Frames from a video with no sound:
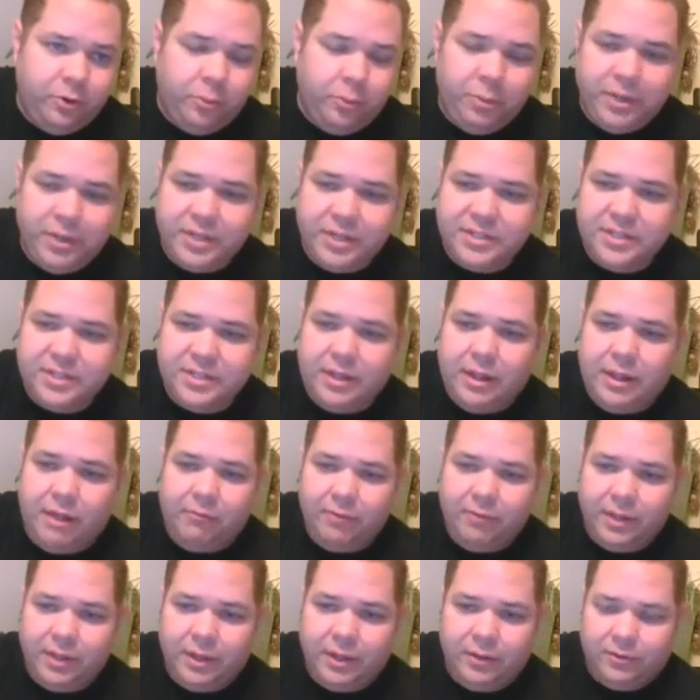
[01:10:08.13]
too, because I'll
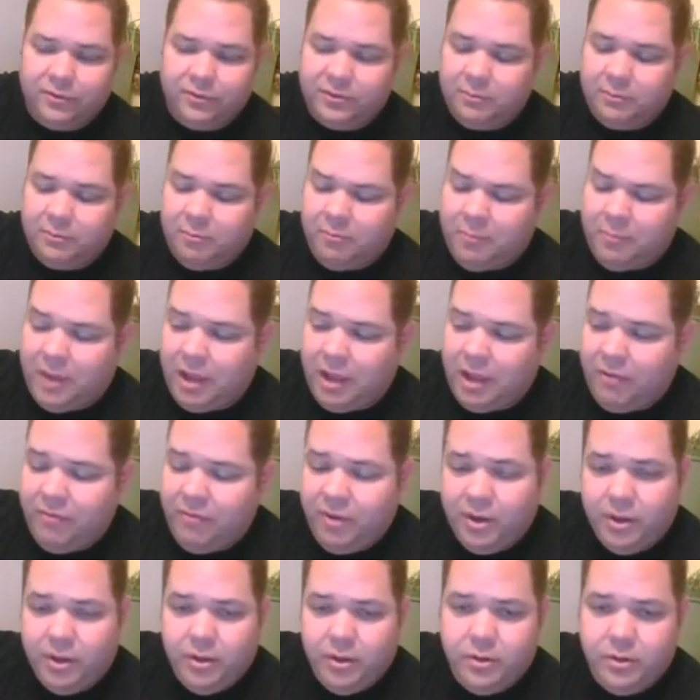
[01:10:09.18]
have links to some of my
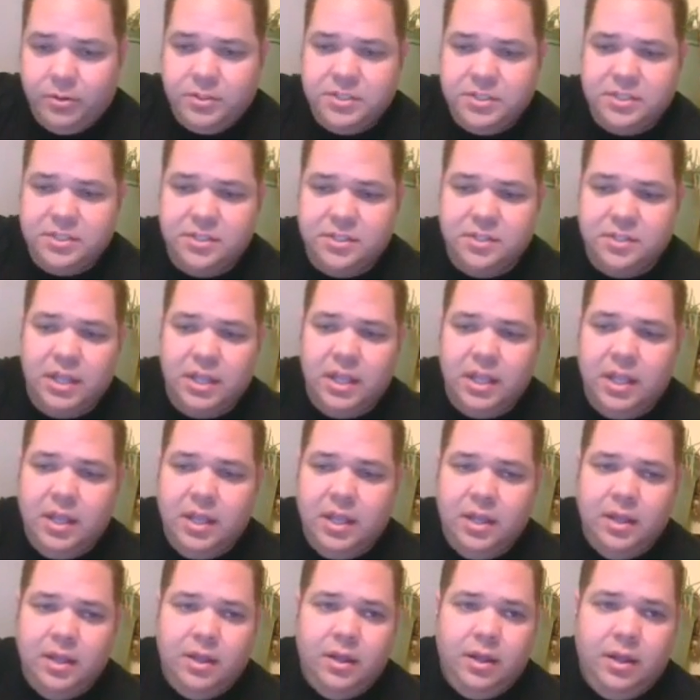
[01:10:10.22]
videos
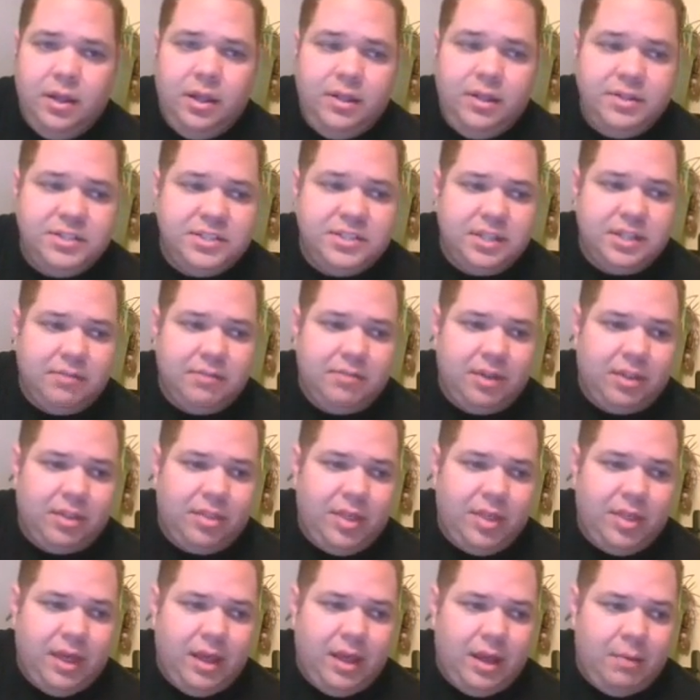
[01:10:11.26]
and stuff
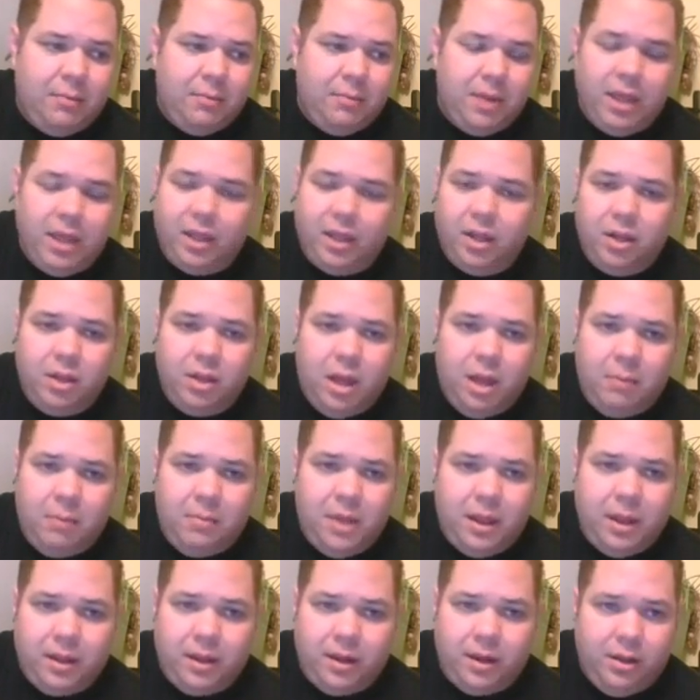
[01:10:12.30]
like that. I'm not
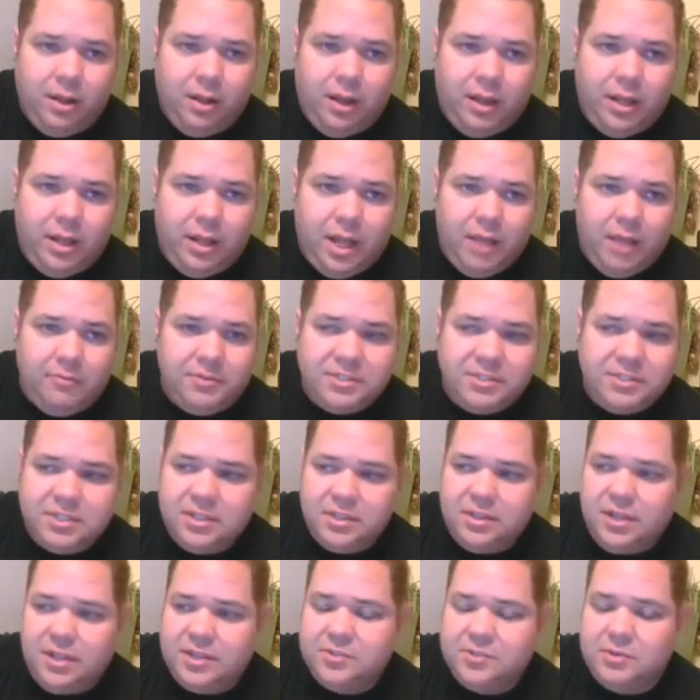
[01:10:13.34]
gonna lie.
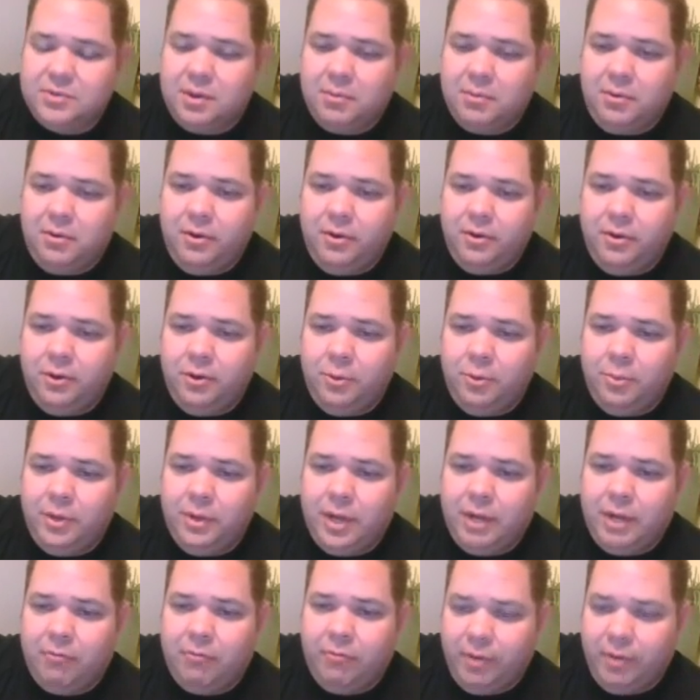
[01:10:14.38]
Obviously, that's what I'm gonna do,
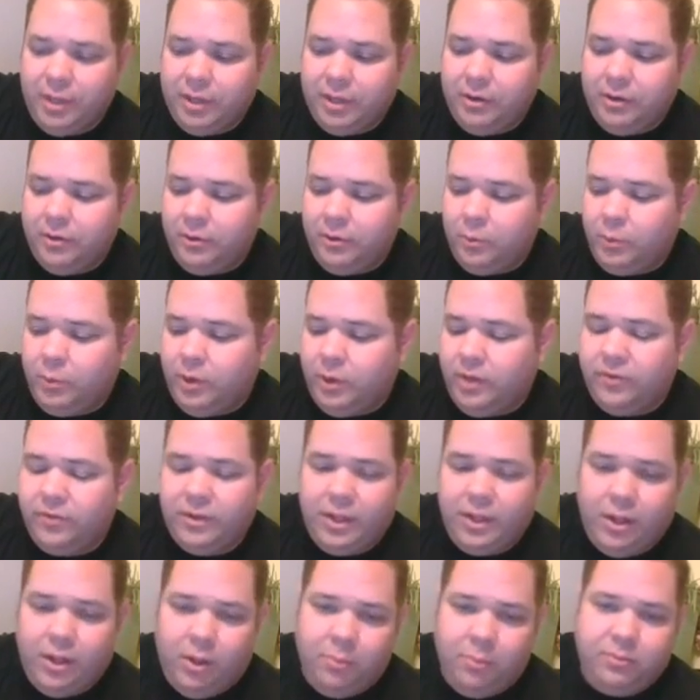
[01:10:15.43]
but I really do want
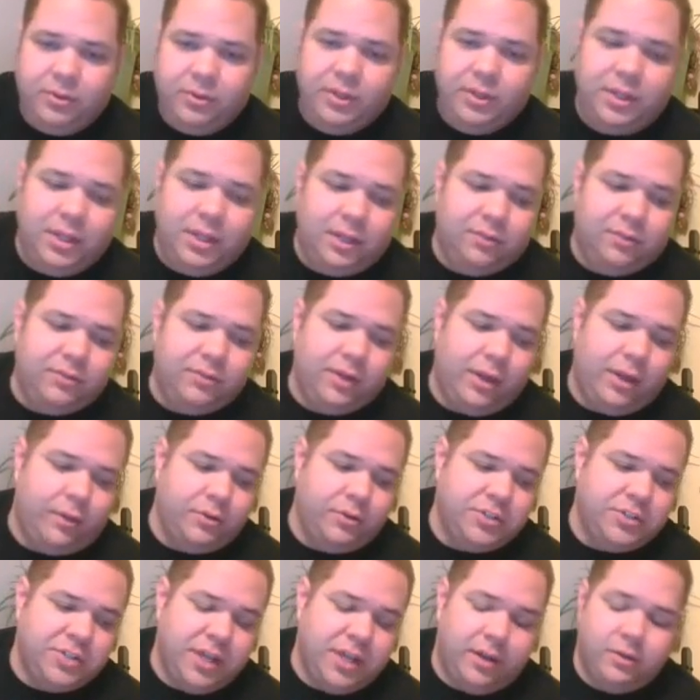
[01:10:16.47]
to help to link to
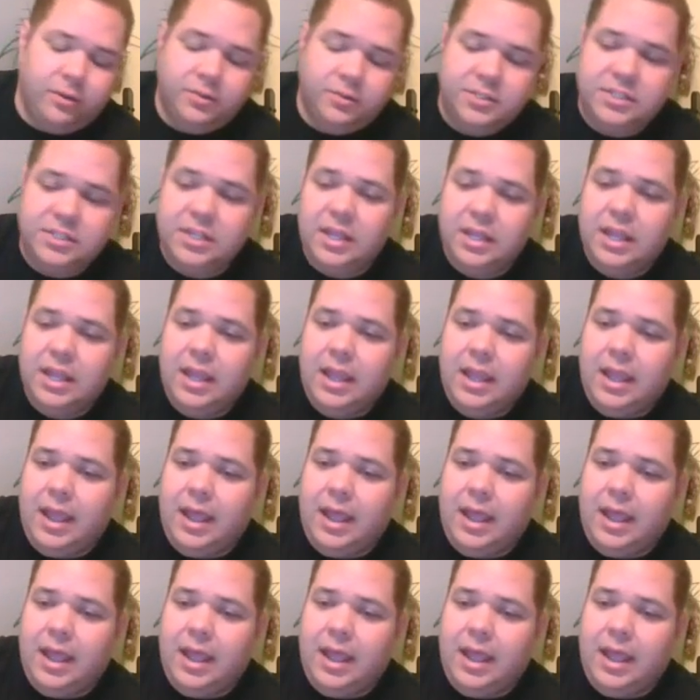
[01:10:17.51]
other channels